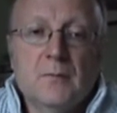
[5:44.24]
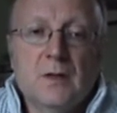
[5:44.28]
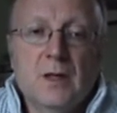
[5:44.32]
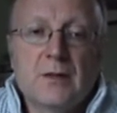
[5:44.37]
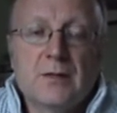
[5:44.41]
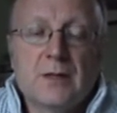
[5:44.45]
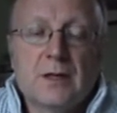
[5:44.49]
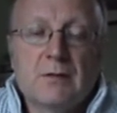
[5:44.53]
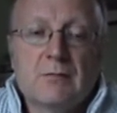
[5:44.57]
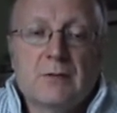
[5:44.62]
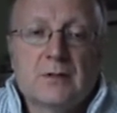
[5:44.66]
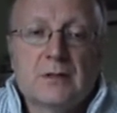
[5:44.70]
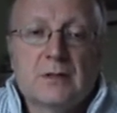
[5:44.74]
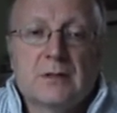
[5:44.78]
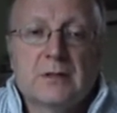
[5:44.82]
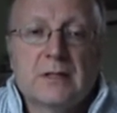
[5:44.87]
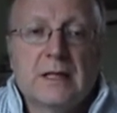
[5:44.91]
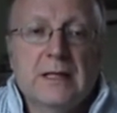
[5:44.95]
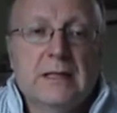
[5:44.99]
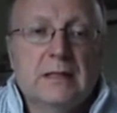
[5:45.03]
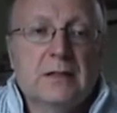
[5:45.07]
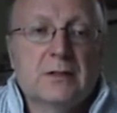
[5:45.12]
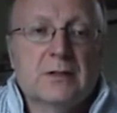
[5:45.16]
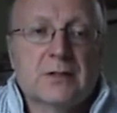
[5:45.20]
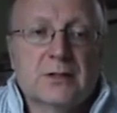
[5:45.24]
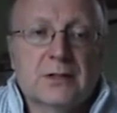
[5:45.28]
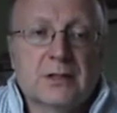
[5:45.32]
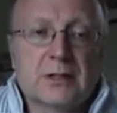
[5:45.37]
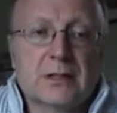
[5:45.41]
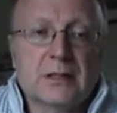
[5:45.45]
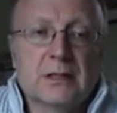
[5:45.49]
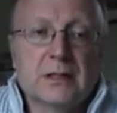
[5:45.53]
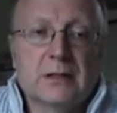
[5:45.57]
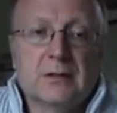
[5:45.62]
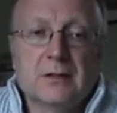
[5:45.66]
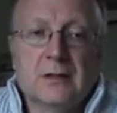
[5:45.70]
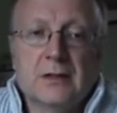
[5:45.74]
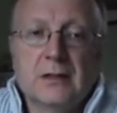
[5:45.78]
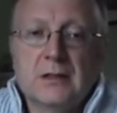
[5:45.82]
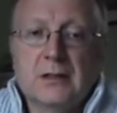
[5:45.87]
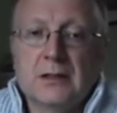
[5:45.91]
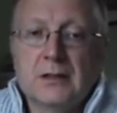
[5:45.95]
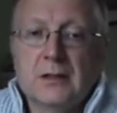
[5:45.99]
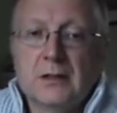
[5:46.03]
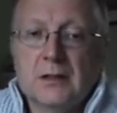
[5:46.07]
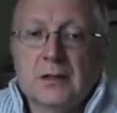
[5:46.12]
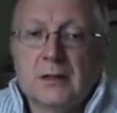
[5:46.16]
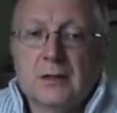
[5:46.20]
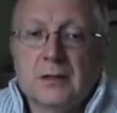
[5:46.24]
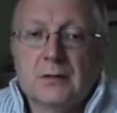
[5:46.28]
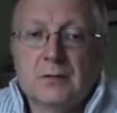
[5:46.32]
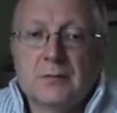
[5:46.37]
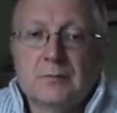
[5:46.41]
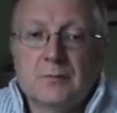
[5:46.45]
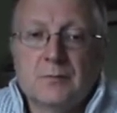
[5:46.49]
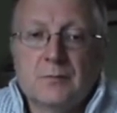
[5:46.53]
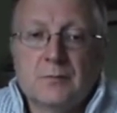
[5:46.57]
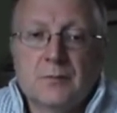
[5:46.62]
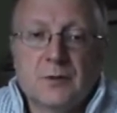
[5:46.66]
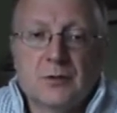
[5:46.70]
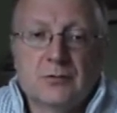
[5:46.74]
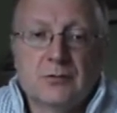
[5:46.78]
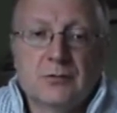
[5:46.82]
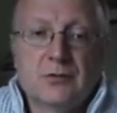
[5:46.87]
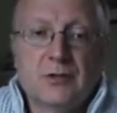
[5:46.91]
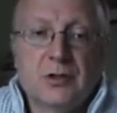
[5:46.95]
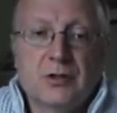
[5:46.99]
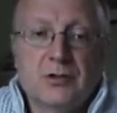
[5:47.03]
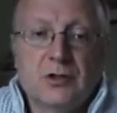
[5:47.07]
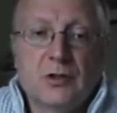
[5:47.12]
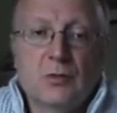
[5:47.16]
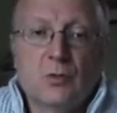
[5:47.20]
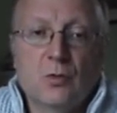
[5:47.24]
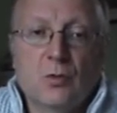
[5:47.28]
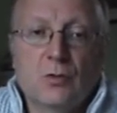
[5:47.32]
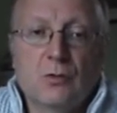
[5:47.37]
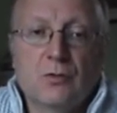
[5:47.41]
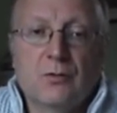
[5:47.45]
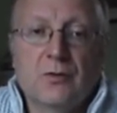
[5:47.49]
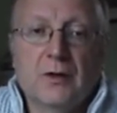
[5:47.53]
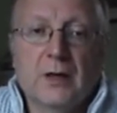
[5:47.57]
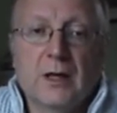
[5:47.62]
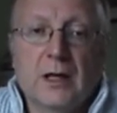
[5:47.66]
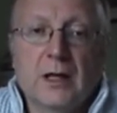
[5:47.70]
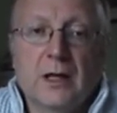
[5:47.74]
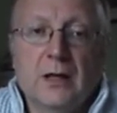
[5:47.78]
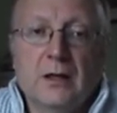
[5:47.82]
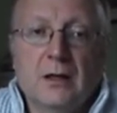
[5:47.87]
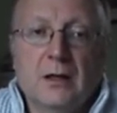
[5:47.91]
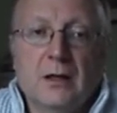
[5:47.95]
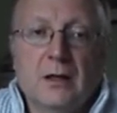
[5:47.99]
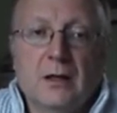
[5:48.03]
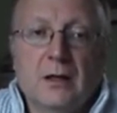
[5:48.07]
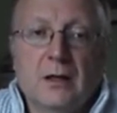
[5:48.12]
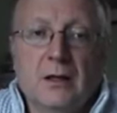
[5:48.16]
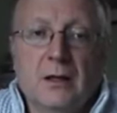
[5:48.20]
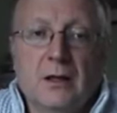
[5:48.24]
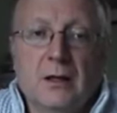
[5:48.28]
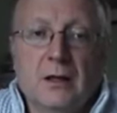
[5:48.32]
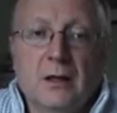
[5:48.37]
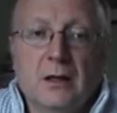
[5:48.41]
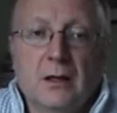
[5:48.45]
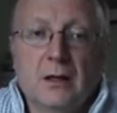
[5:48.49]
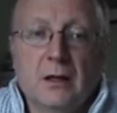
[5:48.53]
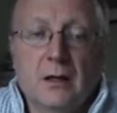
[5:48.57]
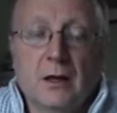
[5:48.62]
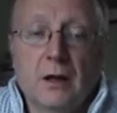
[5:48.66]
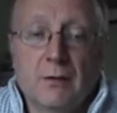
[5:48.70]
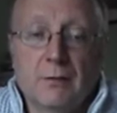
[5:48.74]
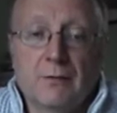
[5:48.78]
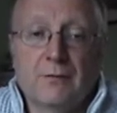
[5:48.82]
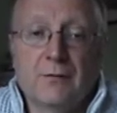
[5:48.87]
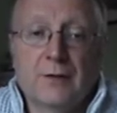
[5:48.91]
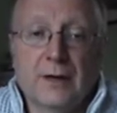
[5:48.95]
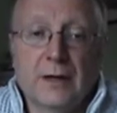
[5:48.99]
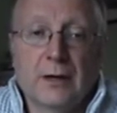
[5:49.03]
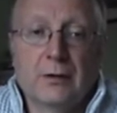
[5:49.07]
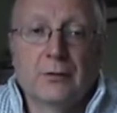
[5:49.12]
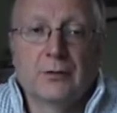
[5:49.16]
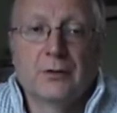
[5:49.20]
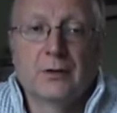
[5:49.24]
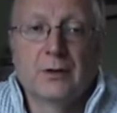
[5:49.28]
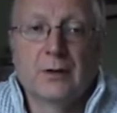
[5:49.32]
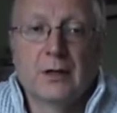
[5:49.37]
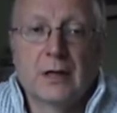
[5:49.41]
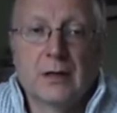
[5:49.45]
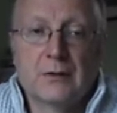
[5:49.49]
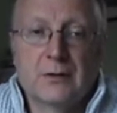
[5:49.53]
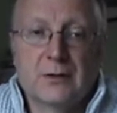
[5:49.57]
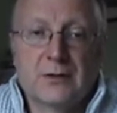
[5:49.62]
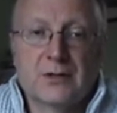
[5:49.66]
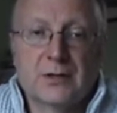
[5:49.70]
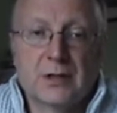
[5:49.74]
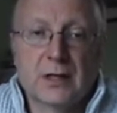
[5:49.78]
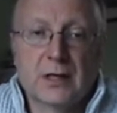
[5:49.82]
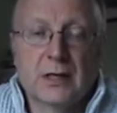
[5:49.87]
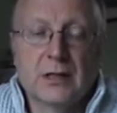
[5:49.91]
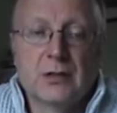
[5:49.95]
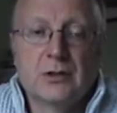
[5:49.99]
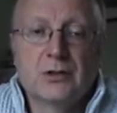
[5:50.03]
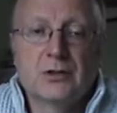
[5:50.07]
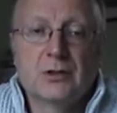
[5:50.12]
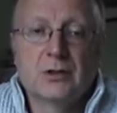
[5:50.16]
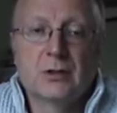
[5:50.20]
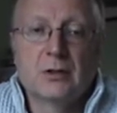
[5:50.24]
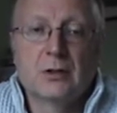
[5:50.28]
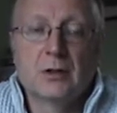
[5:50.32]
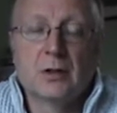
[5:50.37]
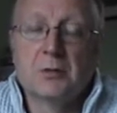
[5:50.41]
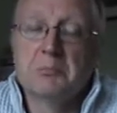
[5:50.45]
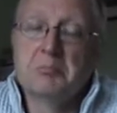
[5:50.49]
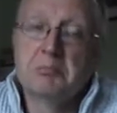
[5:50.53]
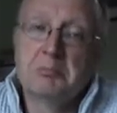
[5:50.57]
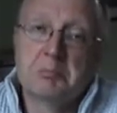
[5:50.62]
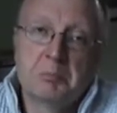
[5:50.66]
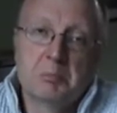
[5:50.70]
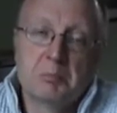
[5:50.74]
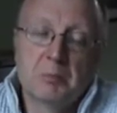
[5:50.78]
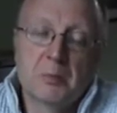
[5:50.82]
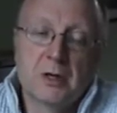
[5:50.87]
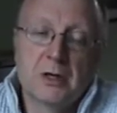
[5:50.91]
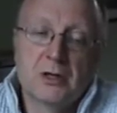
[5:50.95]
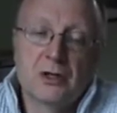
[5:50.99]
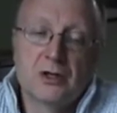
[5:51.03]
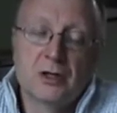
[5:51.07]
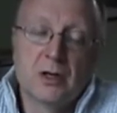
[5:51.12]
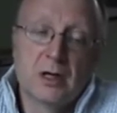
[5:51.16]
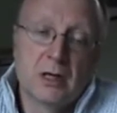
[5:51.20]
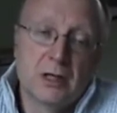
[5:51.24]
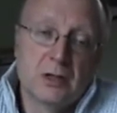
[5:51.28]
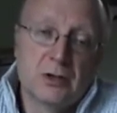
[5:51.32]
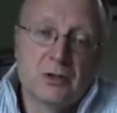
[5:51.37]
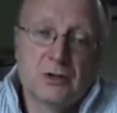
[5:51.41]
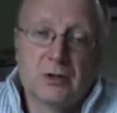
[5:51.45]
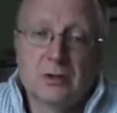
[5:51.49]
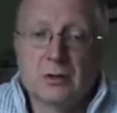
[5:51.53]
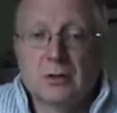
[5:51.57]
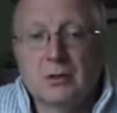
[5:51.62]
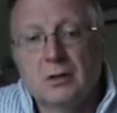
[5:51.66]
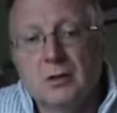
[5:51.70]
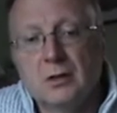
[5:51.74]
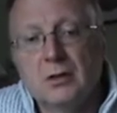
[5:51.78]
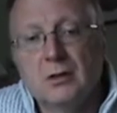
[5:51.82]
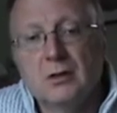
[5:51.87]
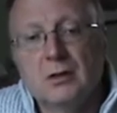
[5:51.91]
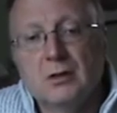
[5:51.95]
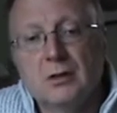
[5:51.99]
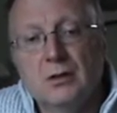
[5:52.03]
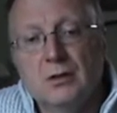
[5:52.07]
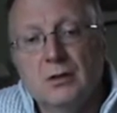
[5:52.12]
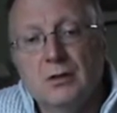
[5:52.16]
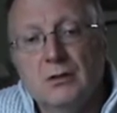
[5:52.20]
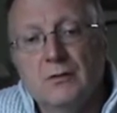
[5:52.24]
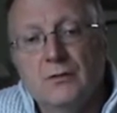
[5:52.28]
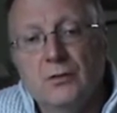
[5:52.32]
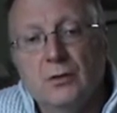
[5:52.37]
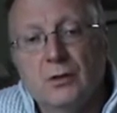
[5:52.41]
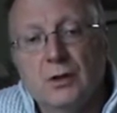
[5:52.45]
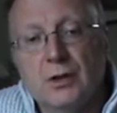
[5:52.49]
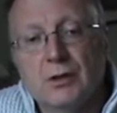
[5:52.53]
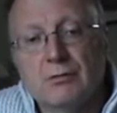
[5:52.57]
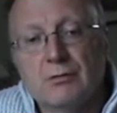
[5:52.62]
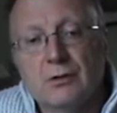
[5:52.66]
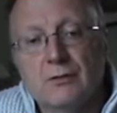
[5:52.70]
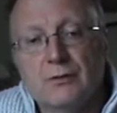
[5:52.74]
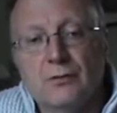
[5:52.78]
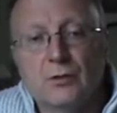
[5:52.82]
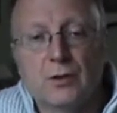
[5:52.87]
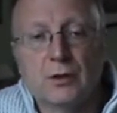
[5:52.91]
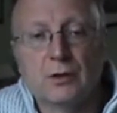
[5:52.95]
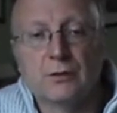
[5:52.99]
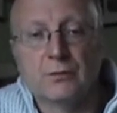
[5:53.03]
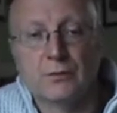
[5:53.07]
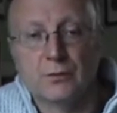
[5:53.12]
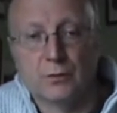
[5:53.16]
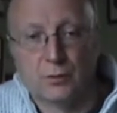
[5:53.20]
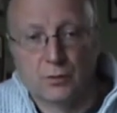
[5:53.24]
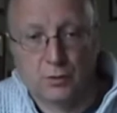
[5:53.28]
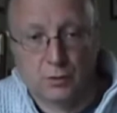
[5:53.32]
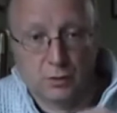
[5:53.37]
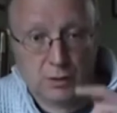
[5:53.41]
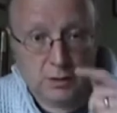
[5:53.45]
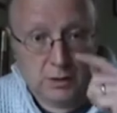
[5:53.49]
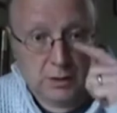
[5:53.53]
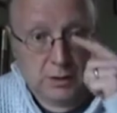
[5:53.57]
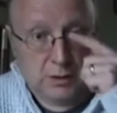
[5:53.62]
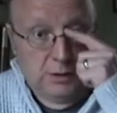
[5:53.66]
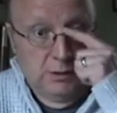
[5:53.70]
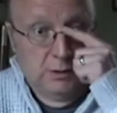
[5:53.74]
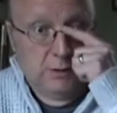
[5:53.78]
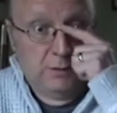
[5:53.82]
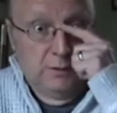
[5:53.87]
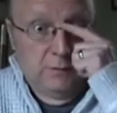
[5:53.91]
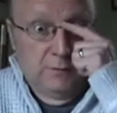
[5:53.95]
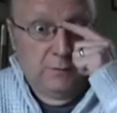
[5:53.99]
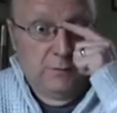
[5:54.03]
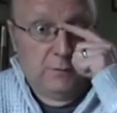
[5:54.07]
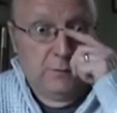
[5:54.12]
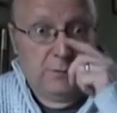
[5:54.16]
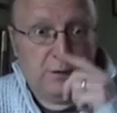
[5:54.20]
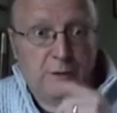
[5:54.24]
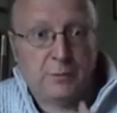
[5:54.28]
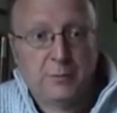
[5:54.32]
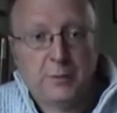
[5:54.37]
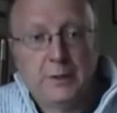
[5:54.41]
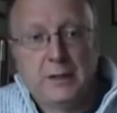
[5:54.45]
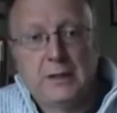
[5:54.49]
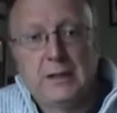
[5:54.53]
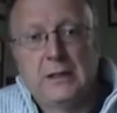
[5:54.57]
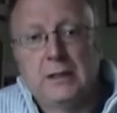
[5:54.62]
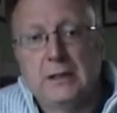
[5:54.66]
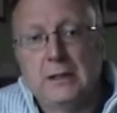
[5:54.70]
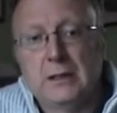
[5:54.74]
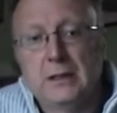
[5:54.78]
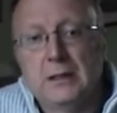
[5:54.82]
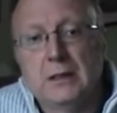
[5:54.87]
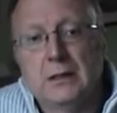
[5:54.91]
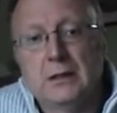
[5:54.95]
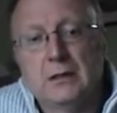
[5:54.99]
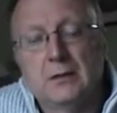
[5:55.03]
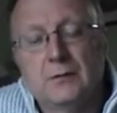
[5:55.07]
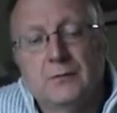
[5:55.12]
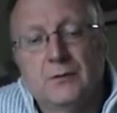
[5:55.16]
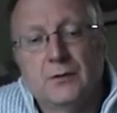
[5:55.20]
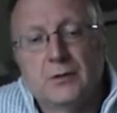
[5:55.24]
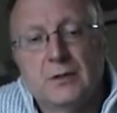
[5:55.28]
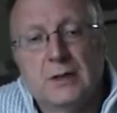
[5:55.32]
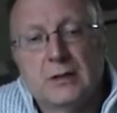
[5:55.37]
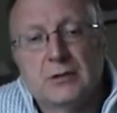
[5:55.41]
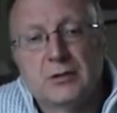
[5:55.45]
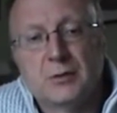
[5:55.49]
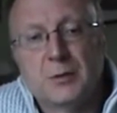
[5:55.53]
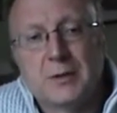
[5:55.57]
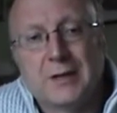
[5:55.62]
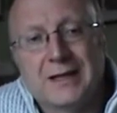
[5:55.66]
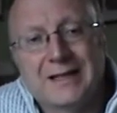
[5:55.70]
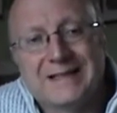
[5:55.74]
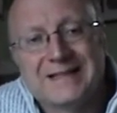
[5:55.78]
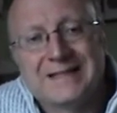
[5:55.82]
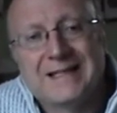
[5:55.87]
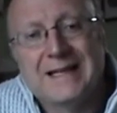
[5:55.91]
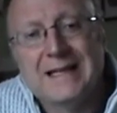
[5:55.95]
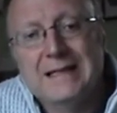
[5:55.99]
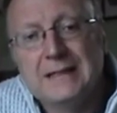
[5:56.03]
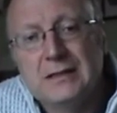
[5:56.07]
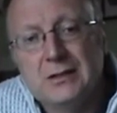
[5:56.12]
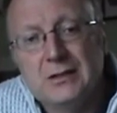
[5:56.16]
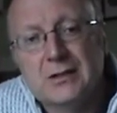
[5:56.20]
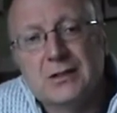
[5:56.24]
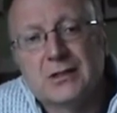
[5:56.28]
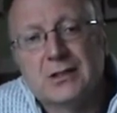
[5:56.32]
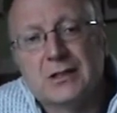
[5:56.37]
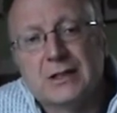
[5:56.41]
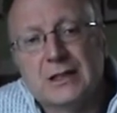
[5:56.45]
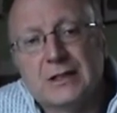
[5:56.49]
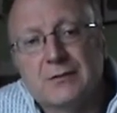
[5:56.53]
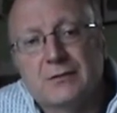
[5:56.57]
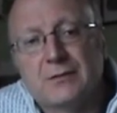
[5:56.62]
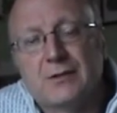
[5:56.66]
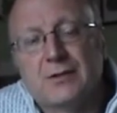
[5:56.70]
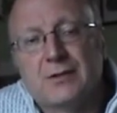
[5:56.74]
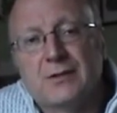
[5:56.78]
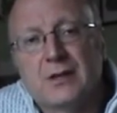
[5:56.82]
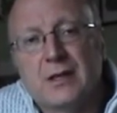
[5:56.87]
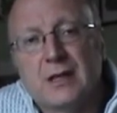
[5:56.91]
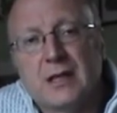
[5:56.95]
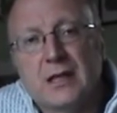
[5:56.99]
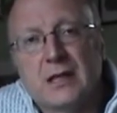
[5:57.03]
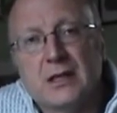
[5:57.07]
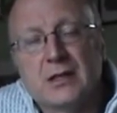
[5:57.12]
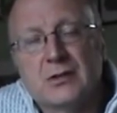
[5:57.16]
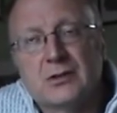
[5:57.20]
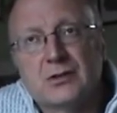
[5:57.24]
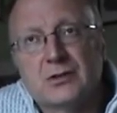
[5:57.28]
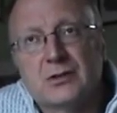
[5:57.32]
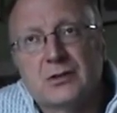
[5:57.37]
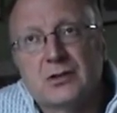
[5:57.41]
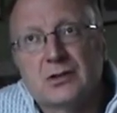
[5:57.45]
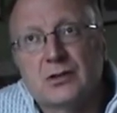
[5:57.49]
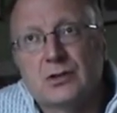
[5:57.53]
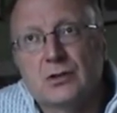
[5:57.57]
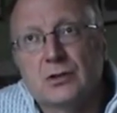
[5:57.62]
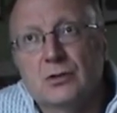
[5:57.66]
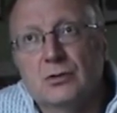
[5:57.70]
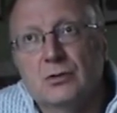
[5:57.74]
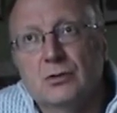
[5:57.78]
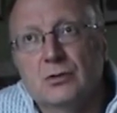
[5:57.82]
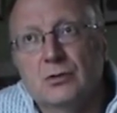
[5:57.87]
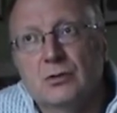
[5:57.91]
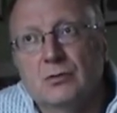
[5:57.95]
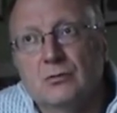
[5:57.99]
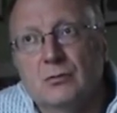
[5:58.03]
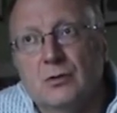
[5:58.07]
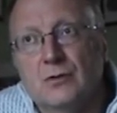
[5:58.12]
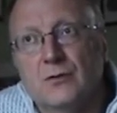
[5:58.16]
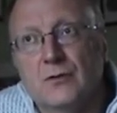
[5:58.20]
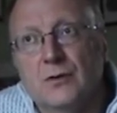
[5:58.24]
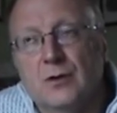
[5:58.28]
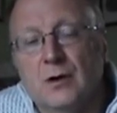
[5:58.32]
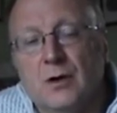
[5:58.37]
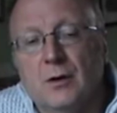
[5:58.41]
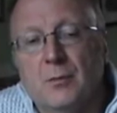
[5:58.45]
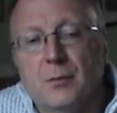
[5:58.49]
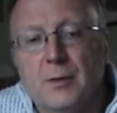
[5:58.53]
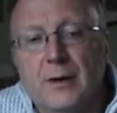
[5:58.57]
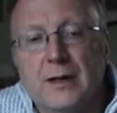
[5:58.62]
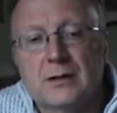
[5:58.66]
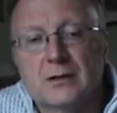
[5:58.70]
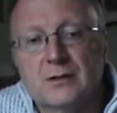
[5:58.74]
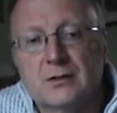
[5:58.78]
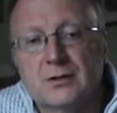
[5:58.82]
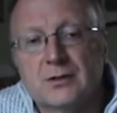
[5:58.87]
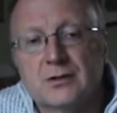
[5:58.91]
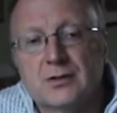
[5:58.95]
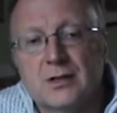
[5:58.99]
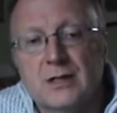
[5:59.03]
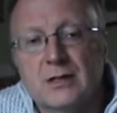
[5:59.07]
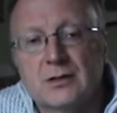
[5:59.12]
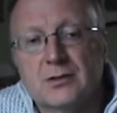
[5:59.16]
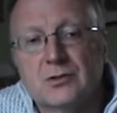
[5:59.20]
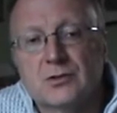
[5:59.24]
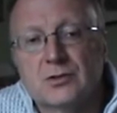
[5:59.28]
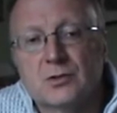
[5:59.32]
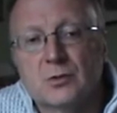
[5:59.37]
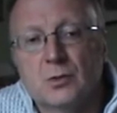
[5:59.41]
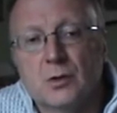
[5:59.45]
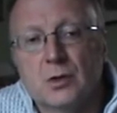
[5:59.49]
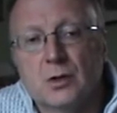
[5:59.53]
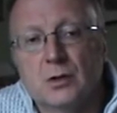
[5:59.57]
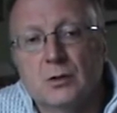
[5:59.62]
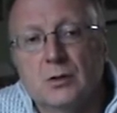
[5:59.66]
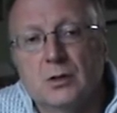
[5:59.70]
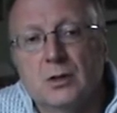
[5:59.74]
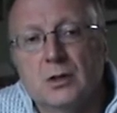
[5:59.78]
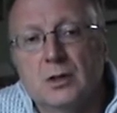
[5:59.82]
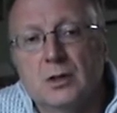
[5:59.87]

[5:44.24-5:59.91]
There is a tendency in the strategic warfare, I've found at this stage, may change in 43, 44, for there to be a tendency for things to revert back to the status quo.